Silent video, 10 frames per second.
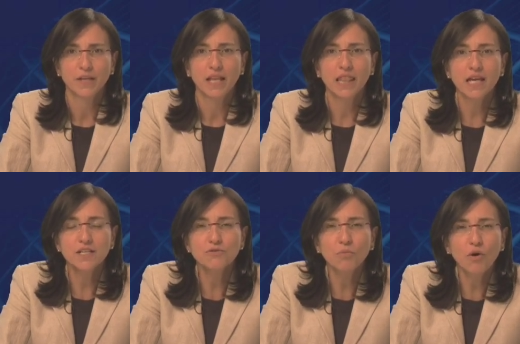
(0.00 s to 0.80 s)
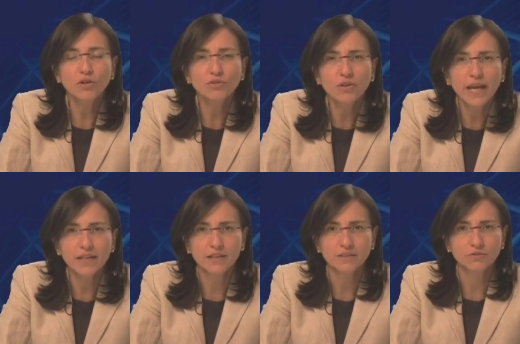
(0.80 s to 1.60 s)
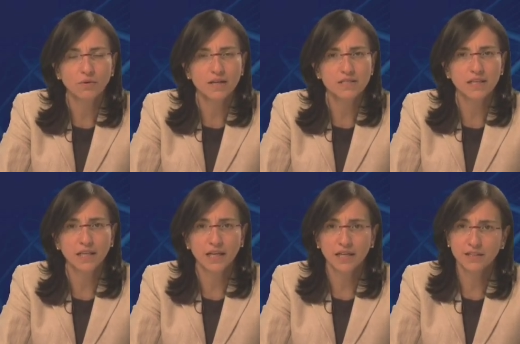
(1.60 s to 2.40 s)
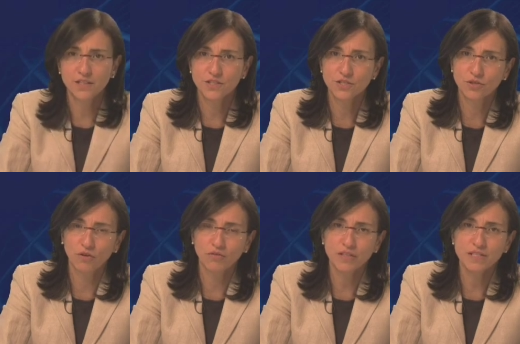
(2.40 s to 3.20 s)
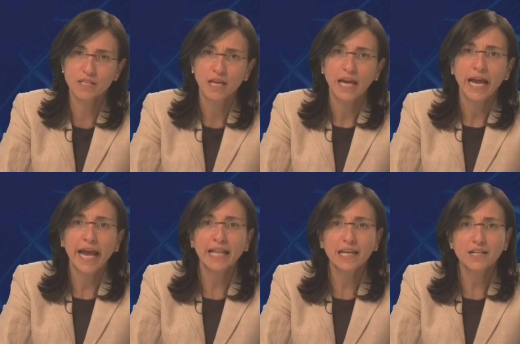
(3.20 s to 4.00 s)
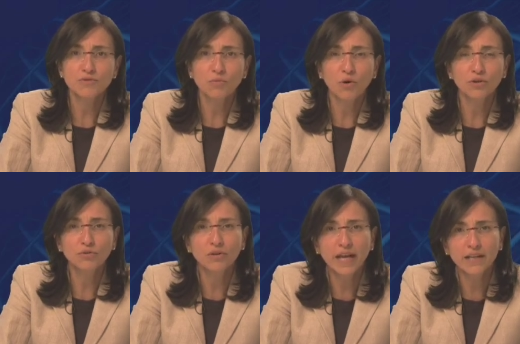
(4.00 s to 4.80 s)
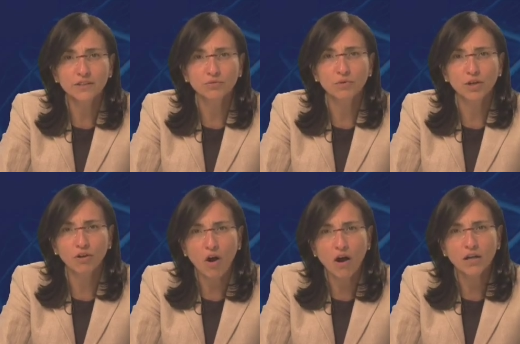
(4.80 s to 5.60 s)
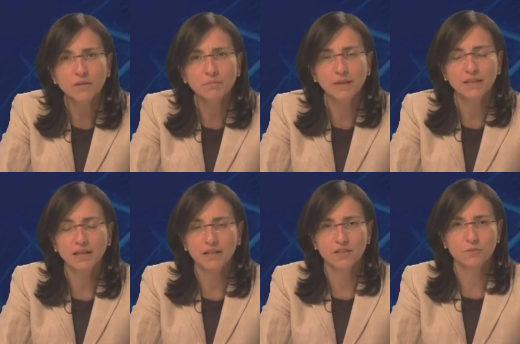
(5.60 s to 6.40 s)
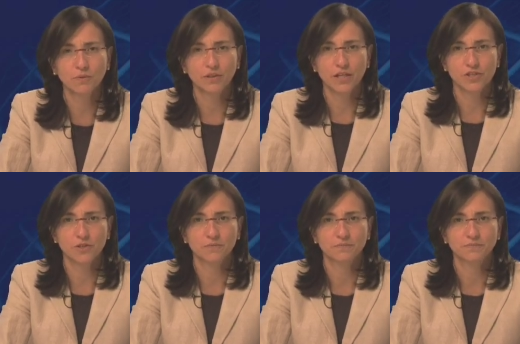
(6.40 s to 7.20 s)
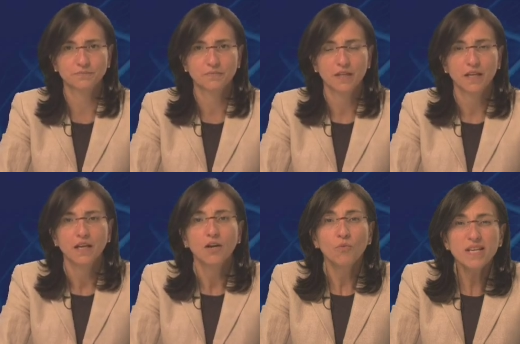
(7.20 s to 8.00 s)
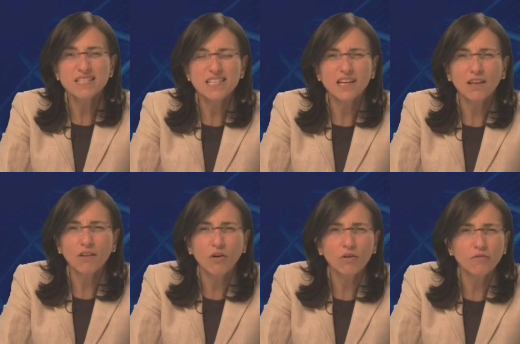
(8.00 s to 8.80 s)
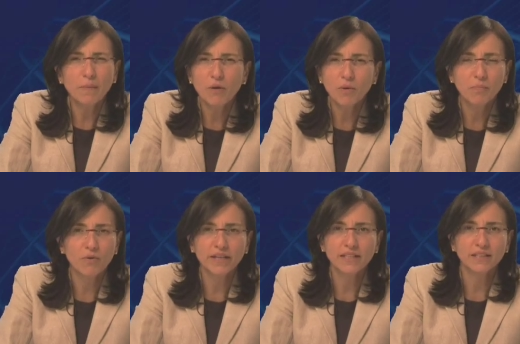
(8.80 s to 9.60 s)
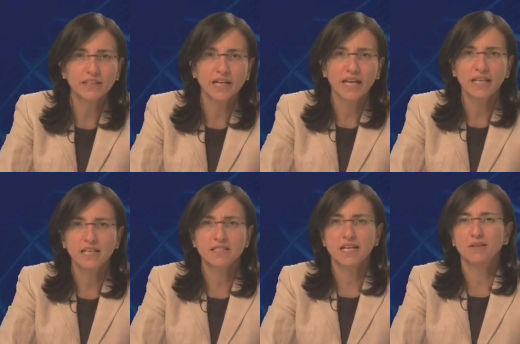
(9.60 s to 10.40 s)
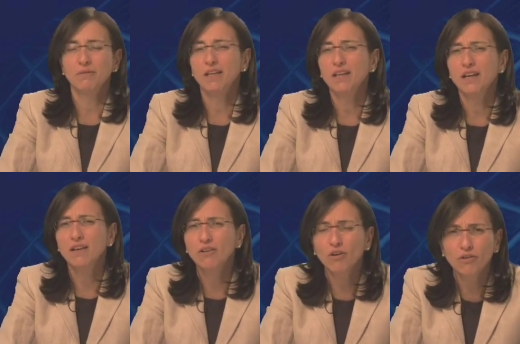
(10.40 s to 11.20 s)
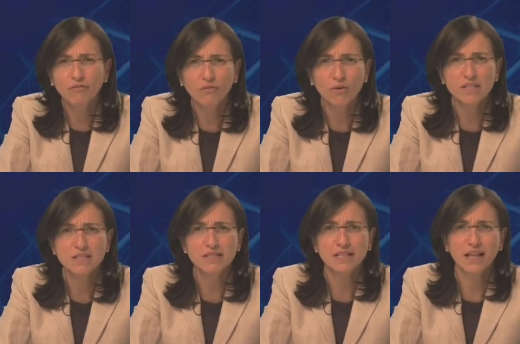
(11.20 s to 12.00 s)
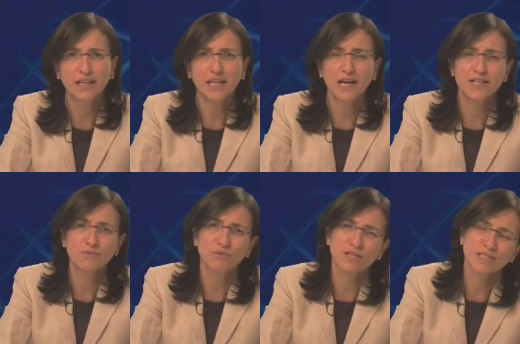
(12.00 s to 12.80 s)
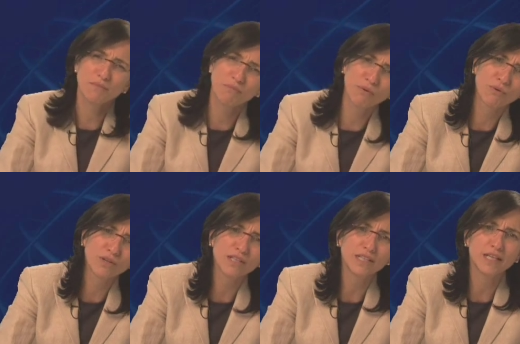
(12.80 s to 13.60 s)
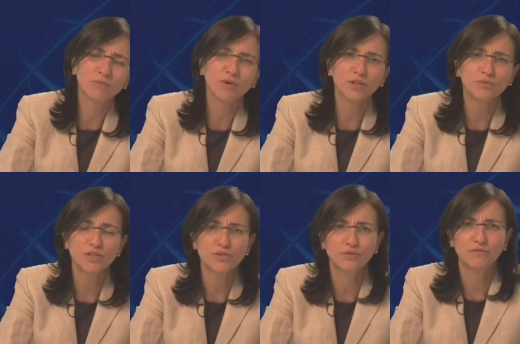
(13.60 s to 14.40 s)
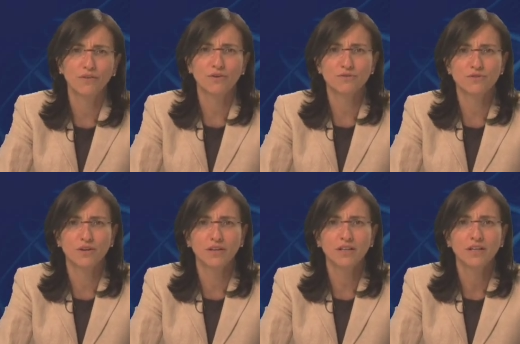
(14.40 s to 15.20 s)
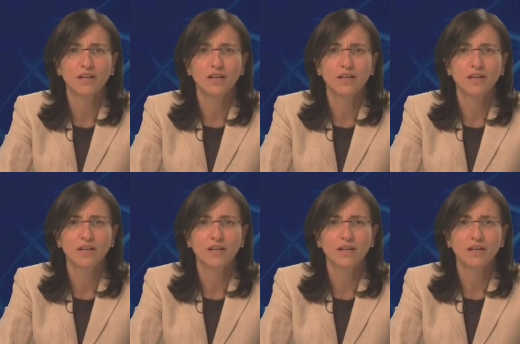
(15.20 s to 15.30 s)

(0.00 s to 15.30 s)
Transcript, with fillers: Let us work together to accelerate these discoveries and let us work together to unlock big data's potential. We see a lot of PowerPoint in trainings and we hear a lot of voices telling us what is important and what we should focus on.